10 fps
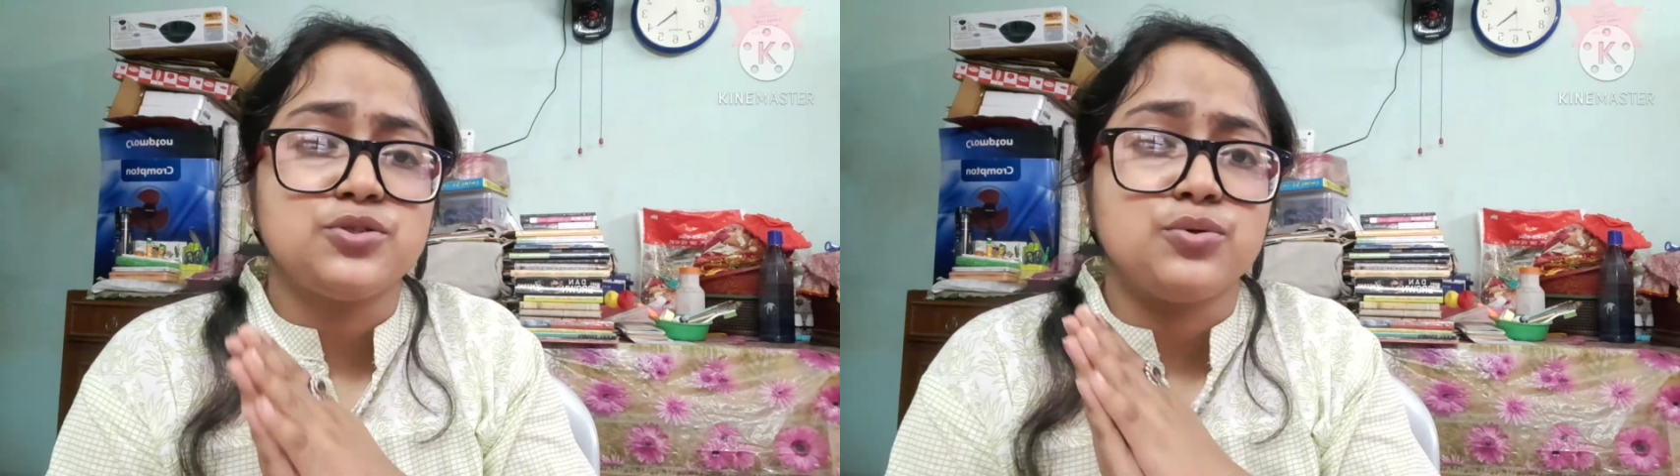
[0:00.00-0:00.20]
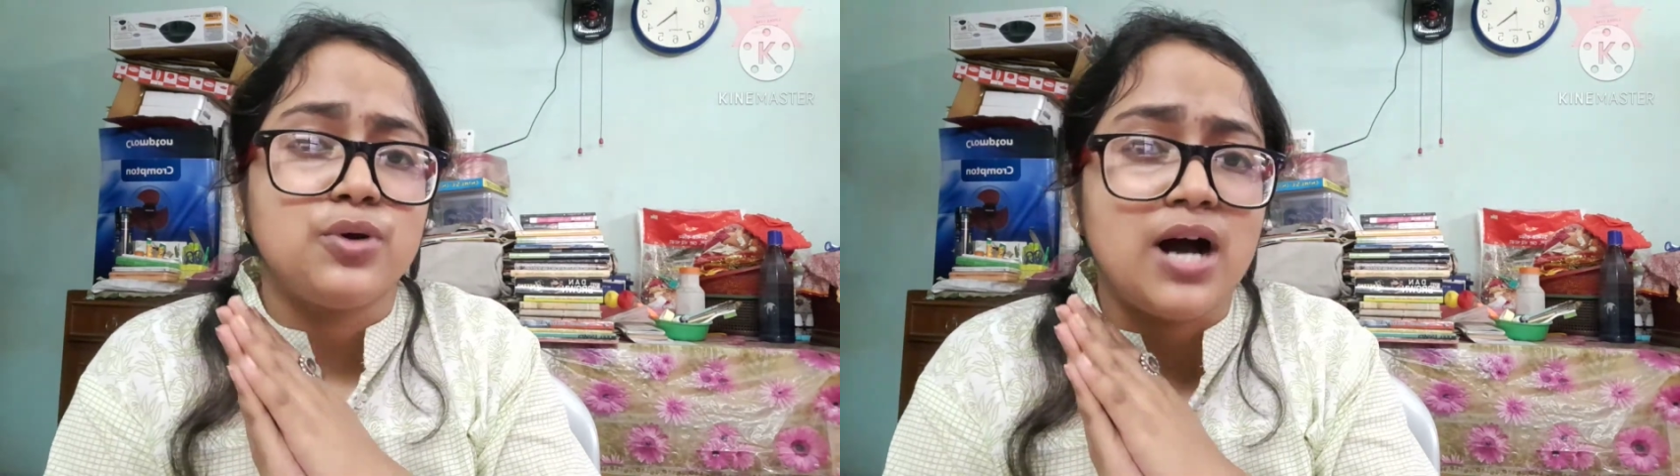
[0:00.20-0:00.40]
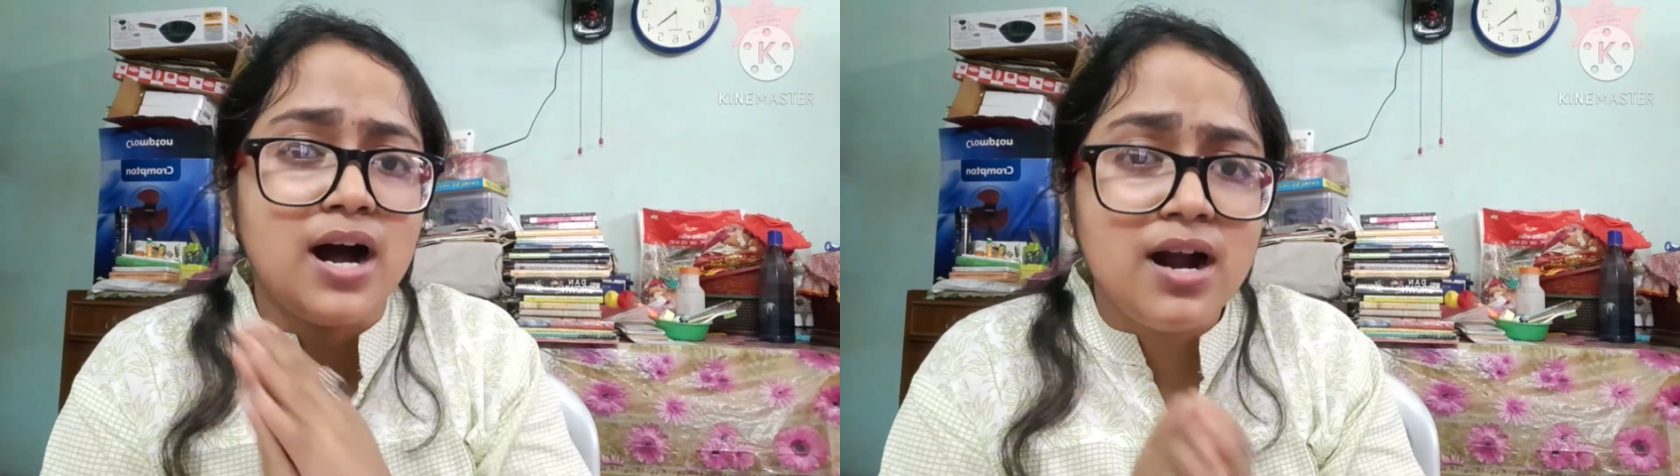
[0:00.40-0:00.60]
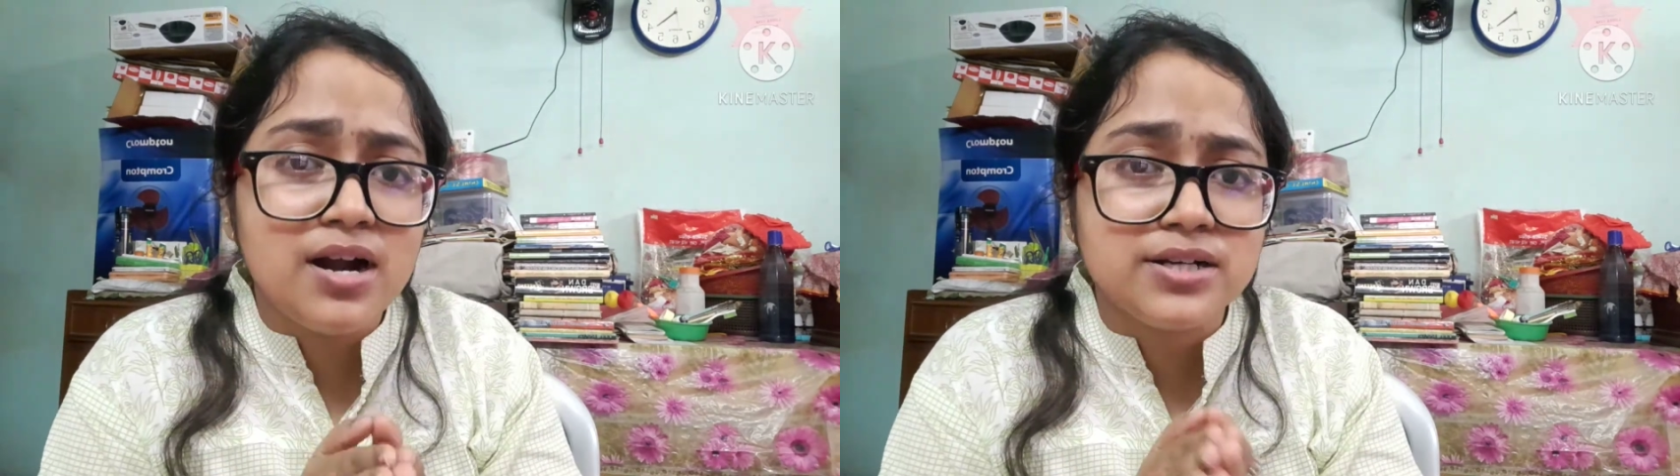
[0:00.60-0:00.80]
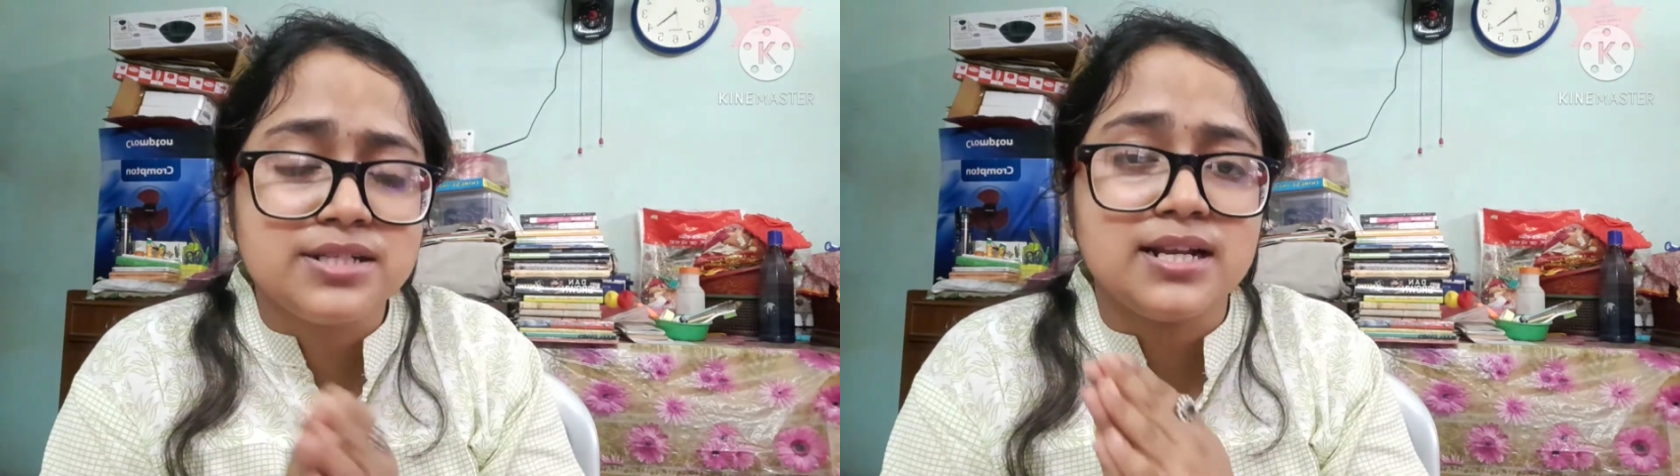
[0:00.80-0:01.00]
so
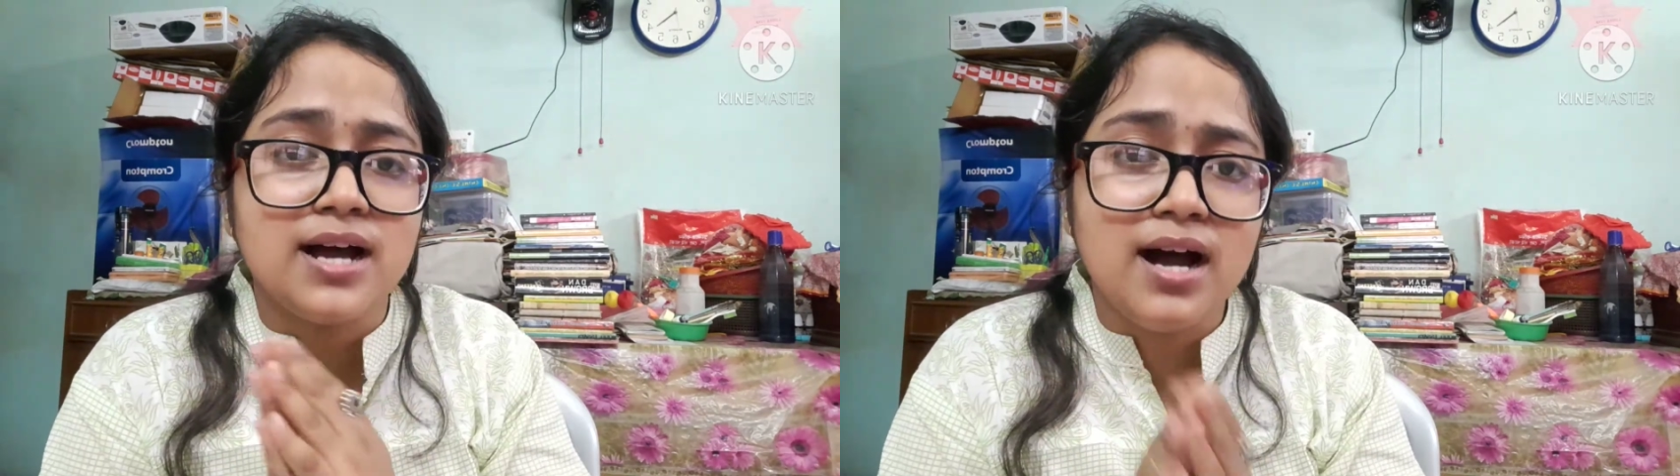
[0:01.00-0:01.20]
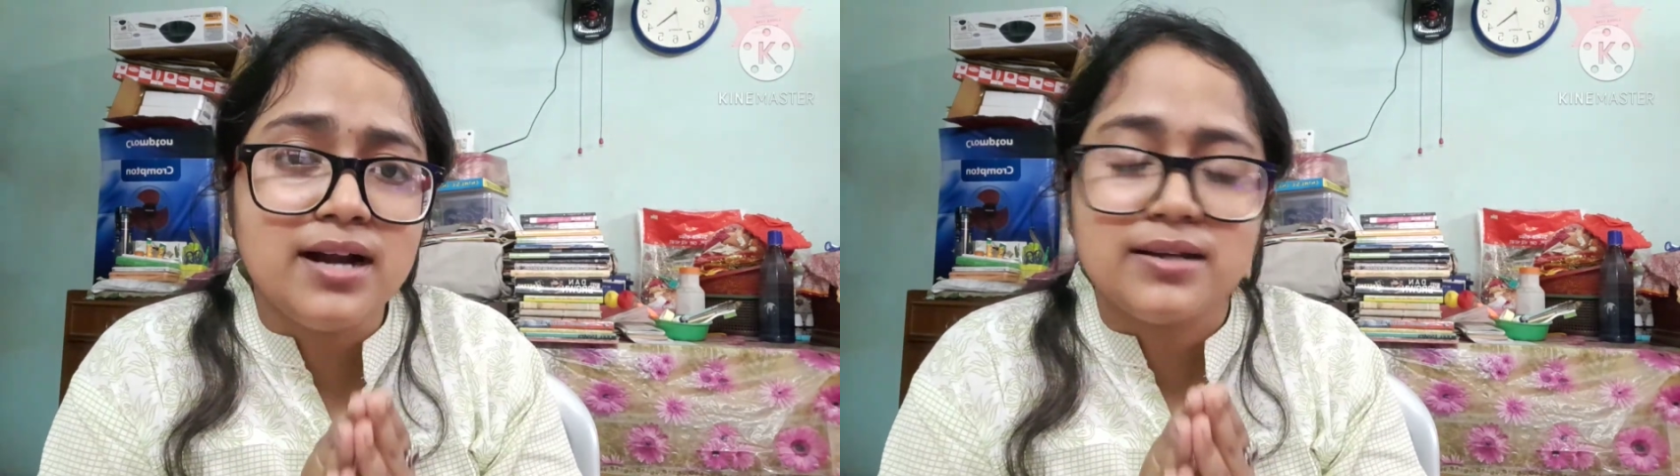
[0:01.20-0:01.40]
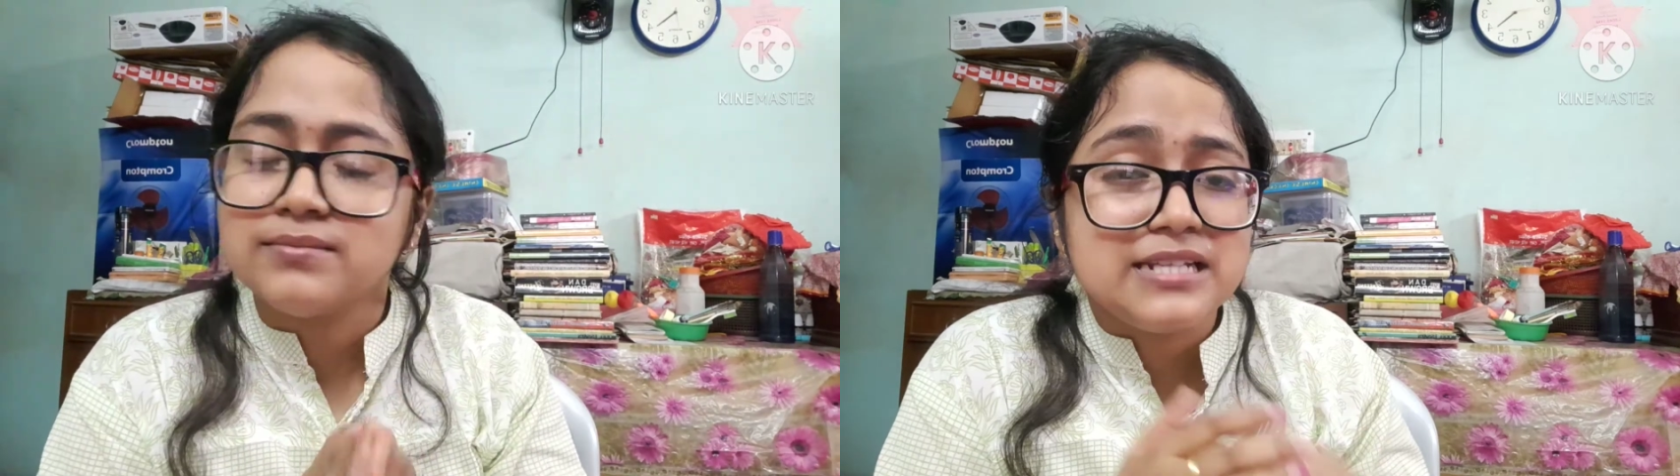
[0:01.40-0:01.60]
harsh and hard